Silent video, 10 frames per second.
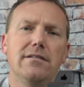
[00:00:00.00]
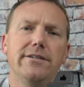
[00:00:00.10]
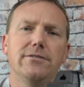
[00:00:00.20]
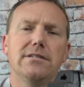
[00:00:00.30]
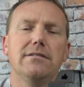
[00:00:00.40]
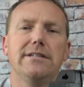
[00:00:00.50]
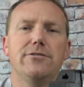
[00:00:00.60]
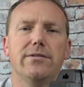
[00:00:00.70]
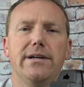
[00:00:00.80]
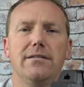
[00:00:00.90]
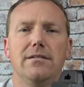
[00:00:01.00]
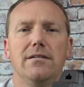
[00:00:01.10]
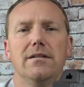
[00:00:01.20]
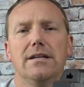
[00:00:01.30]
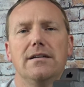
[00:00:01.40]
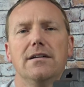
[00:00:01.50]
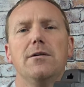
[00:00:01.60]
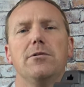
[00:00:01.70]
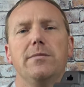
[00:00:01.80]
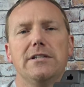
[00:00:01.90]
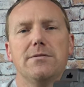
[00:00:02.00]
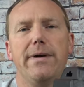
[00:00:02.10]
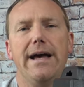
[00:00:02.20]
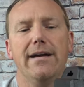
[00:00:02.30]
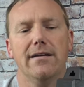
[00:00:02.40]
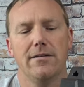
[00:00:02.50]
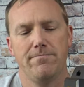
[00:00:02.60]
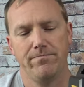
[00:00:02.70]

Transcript: on a utility trailer uh, a couple months back.